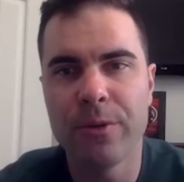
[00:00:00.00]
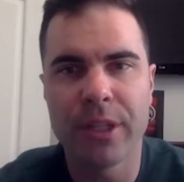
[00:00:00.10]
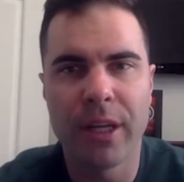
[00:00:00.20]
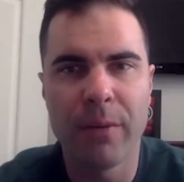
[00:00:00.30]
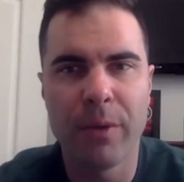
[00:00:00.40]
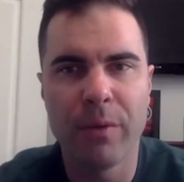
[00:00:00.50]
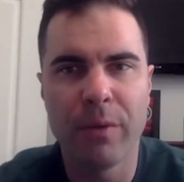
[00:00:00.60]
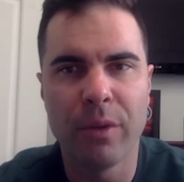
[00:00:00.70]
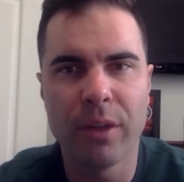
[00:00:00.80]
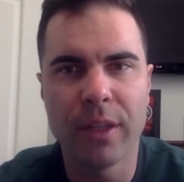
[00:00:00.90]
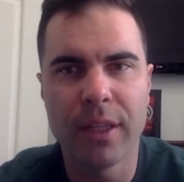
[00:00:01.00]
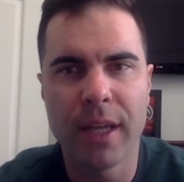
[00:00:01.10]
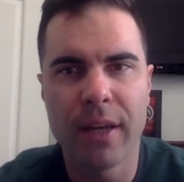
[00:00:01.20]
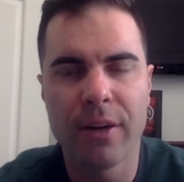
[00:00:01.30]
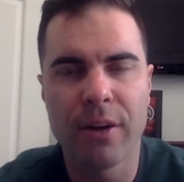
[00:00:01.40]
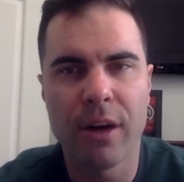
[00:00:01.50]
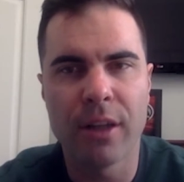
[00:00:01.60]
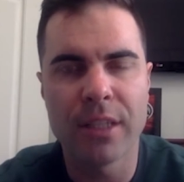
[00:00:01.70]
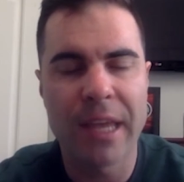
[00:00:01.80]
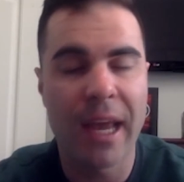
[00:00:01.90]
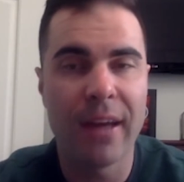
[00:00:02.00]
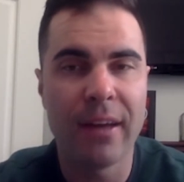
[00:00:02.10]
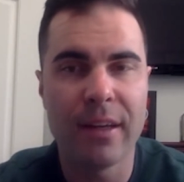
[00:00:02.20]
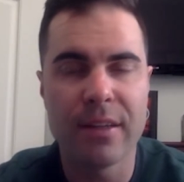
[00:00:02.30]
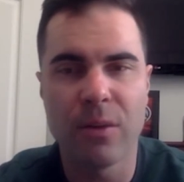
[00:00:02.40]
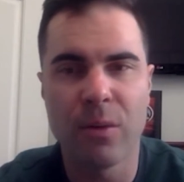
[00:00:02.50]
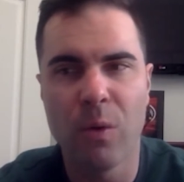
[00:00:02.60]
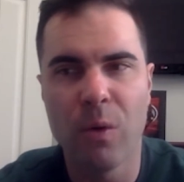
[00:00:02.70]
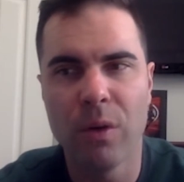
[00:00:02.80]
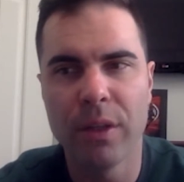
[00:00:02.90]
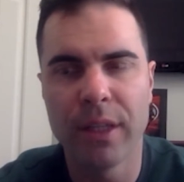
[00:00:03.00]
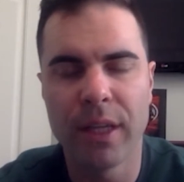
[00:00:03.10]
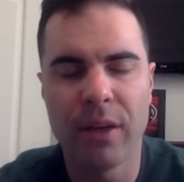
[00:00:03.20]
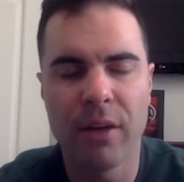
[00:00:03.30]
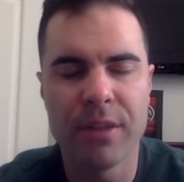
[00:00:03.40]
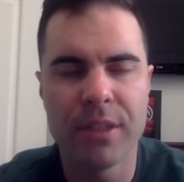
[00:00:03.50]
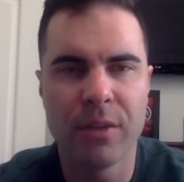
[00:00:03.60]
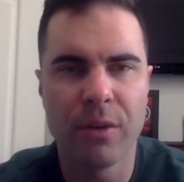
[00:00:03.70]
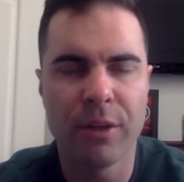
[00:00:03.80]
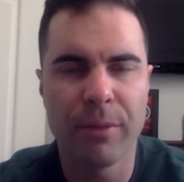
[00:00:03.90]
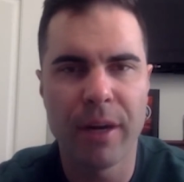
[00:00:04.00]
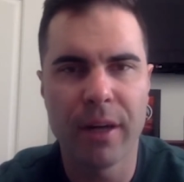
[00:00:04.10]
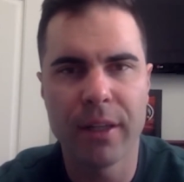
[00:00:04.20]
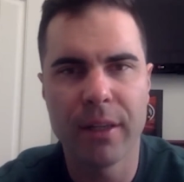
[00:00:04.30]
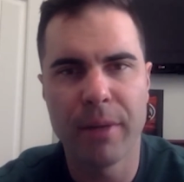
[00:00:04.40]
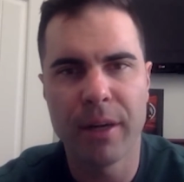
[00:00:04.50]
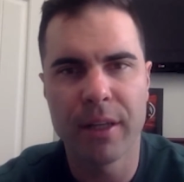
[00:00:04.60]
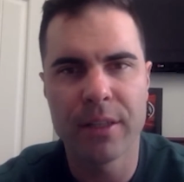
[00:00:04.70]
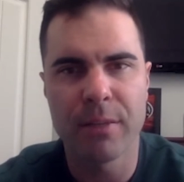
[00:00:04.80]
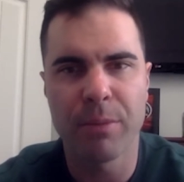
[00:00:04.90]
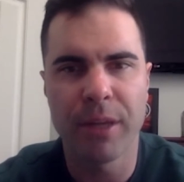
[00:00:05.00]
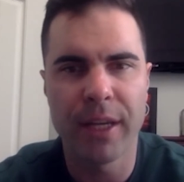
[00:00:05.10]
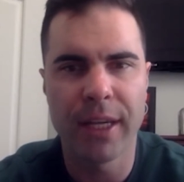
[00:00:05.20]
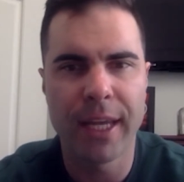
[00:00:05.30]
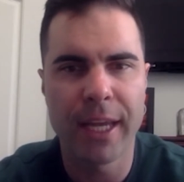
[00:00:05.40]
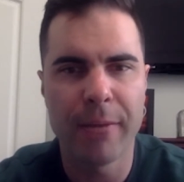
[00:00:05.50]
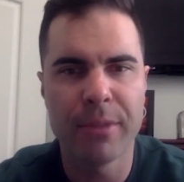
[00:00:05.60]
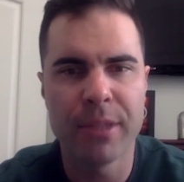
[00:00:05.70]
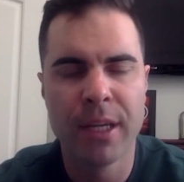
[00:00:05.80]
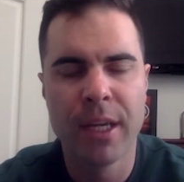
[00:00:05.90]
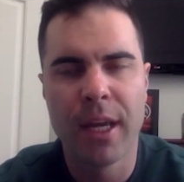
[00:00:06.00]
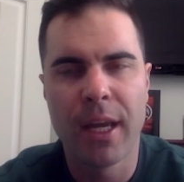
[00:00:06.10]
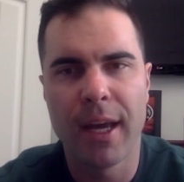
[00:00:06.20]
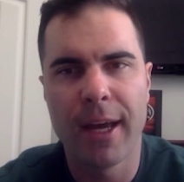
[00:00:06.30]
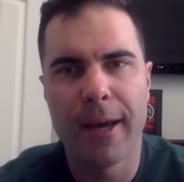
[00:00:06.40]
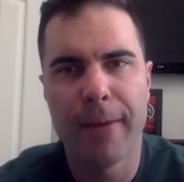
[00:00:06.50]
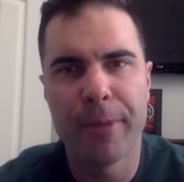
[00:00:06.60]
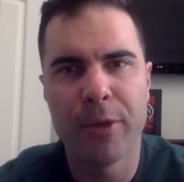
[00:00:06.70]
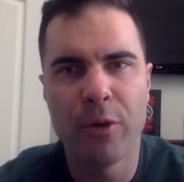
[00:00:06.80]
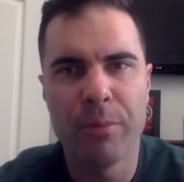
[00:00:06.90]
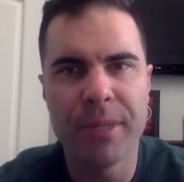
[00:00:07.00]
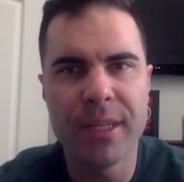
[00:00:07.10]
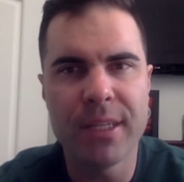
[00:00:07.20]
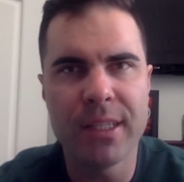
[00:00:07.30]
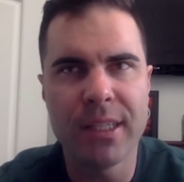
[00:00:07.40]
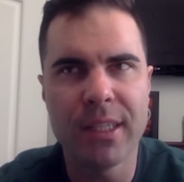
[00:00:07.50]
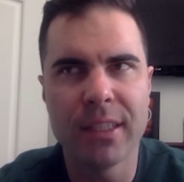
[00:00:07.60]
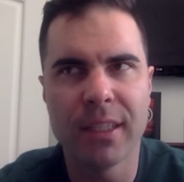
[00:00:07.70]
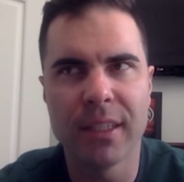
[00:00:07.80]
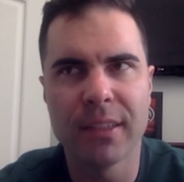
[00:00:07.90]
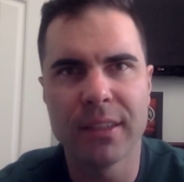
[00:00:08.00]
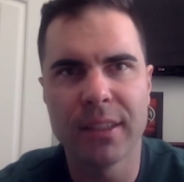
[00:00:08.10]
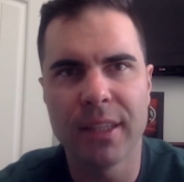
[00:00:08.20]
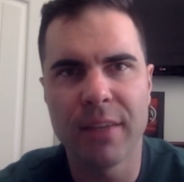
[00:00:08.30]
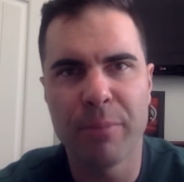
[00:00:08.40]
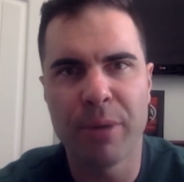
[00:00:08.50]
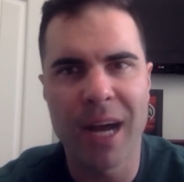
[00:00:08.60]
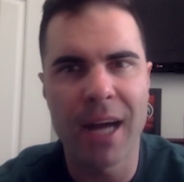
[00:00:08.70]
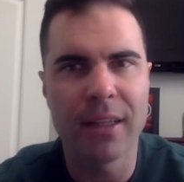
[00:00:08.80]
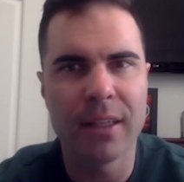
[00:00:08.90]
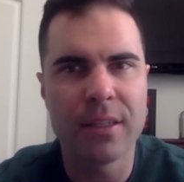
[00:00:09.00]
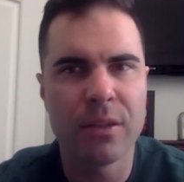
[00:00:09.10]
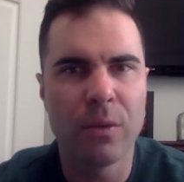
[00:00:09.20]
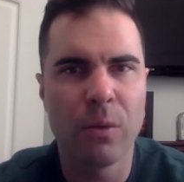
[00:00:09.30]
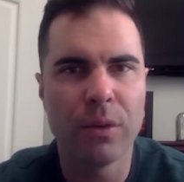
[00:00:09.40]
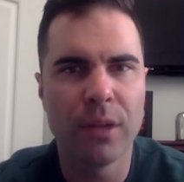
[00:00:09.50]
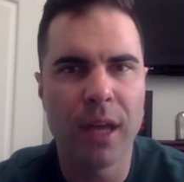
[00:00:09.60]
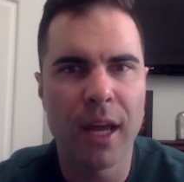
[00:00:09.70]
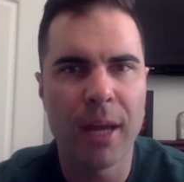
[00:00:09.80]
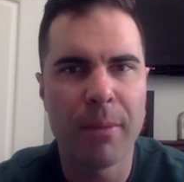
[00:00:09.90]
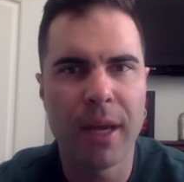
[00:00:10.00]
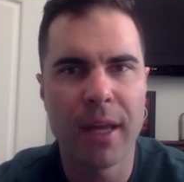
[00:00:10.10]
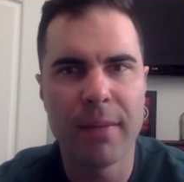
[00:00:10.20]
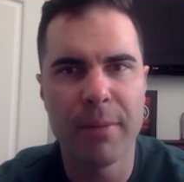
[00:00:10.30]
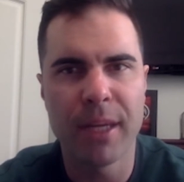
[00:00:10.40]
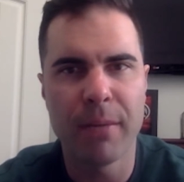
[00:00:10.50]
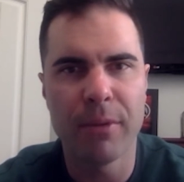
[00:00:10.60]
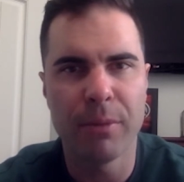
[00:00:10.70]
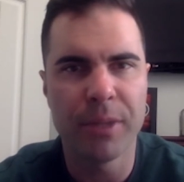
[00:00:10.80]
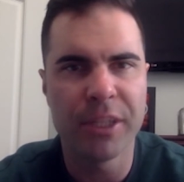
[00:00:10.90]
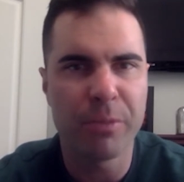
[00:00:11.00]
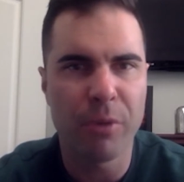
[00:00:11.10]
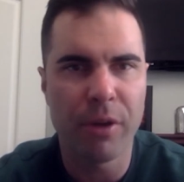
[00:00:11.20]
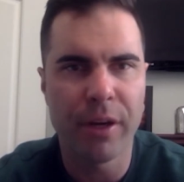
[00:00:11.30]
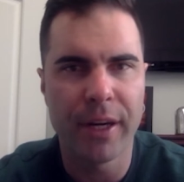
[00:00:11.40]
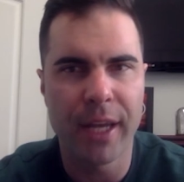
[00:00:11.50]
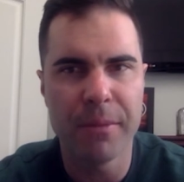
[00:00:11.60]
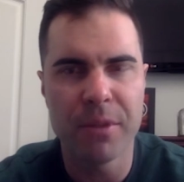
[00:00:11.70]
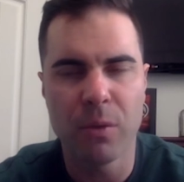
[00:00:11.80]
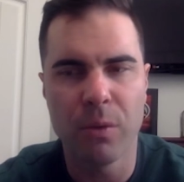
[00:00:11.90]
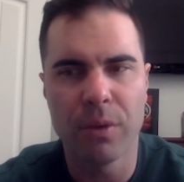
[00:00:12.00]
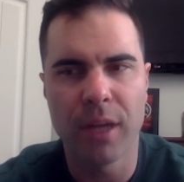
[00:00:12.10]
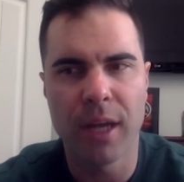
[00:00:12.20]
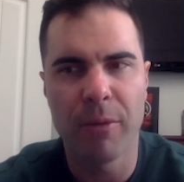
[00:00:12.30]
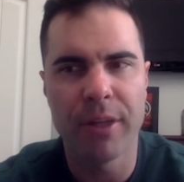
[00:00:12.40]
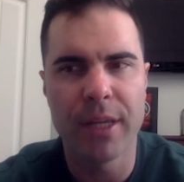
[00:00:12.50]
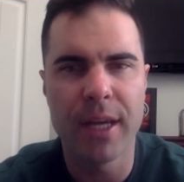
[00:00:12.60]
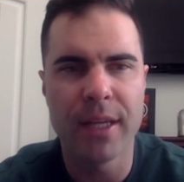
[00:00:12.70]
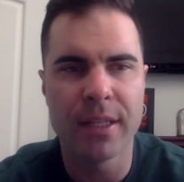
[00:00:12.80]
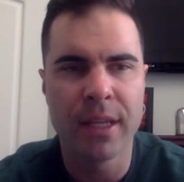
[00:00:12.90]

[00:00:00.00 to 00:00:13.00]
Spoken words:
And we've looked at that across Canada as a whole, and obviously North America. The Americans are playing games. In BC, as they've practiced the whole time and they've been able to play small area games the whole time on the ice.